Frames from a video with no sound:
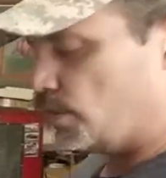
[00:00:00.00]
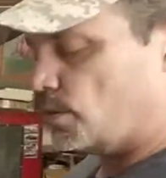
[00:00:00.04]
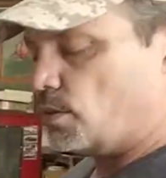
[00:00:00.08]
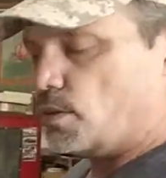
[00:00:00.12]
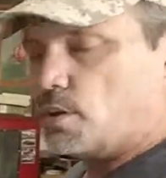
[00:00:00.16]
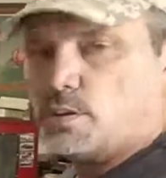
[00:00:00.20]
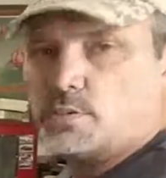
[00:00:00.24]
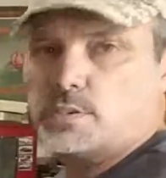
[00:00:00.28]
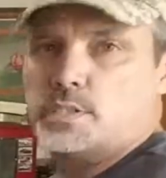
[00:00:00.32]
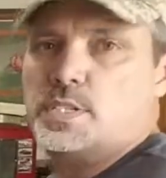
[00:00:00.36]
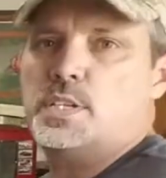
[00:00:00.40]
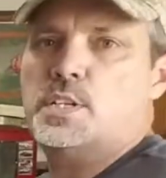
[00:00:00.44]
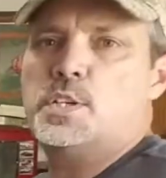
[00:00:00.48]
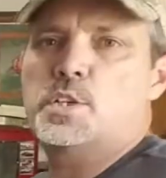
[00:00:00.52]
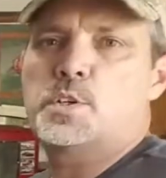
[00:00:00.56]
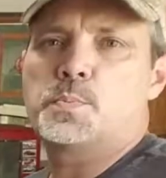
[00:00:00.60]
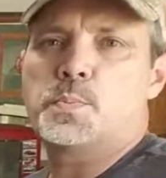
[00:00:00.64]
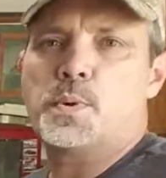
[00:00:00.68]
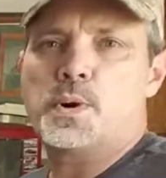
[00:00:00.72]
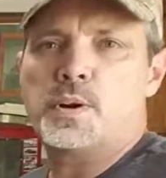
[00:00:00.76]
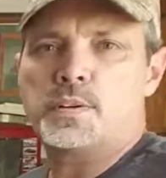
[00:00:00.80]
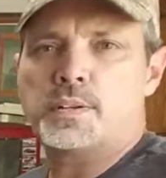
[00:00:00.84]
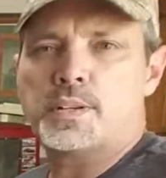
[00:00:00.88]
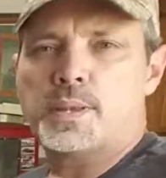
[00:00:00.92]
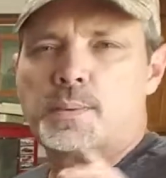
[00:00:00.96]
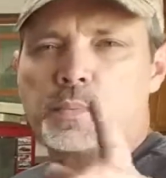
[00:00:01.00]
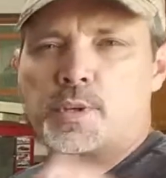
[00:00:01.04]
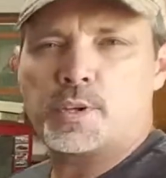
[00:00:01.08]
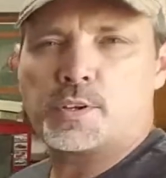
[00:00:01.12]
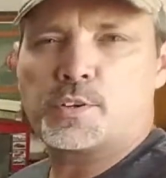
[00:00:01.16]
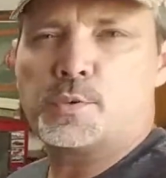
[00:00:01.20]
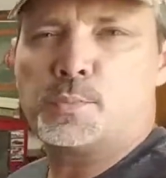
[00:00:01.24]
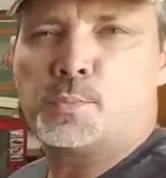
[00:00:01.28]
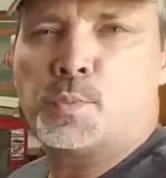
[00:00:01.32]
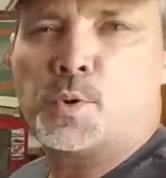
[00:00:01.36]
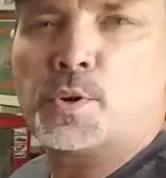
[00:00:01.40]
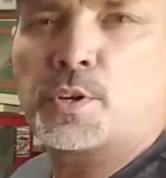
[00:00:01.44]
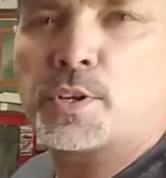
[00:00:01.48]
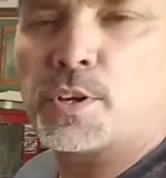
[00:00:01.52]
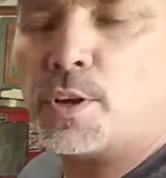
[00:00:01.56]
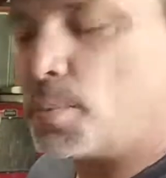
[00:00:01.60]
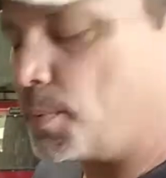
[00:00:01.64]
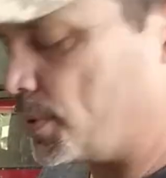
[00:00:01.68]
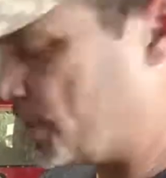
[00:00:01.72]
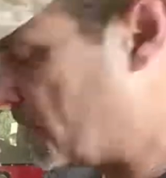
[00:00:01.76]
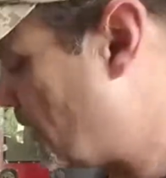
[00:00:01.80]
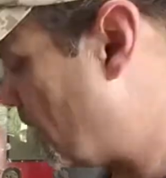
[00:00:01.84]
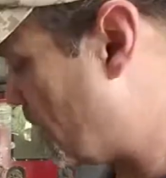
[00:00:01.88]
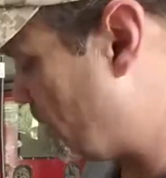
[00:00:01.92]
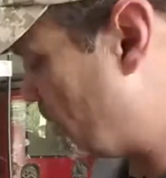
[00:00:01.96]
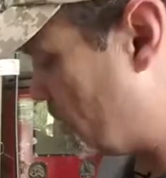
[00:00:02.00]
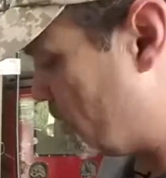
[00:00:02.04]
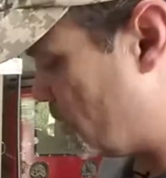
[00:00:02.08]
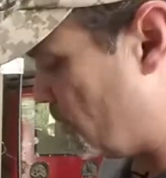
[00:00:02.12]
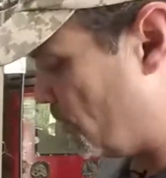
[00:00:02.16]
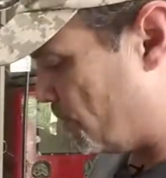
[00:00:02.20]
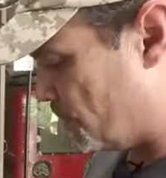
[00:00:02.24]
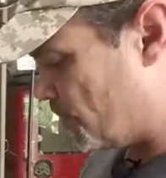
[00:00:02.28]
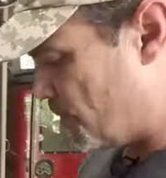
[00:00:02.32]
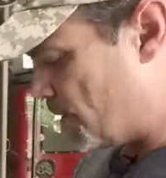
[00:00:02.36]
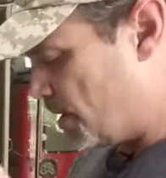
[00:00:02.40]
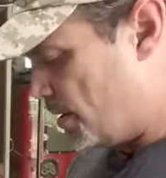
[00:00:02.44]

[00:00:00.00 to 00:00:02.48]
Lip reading: long, tedious part, and I'm not gonna bore y'all with that. So